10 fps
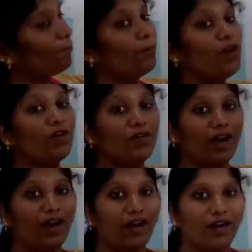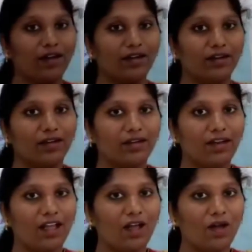plural.
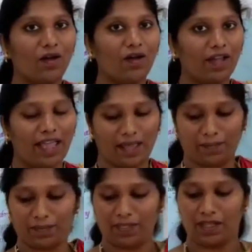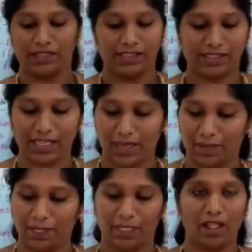Okay,
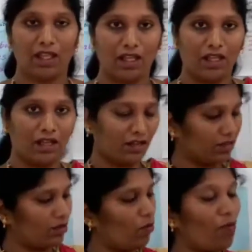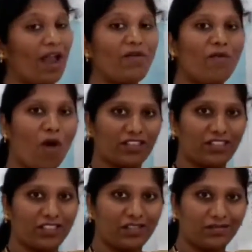see, one
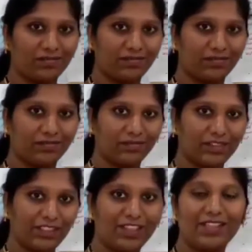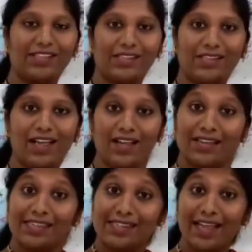watch. So this is
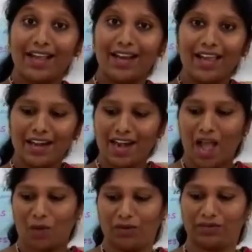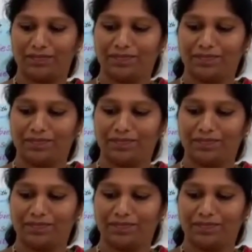a singular noun.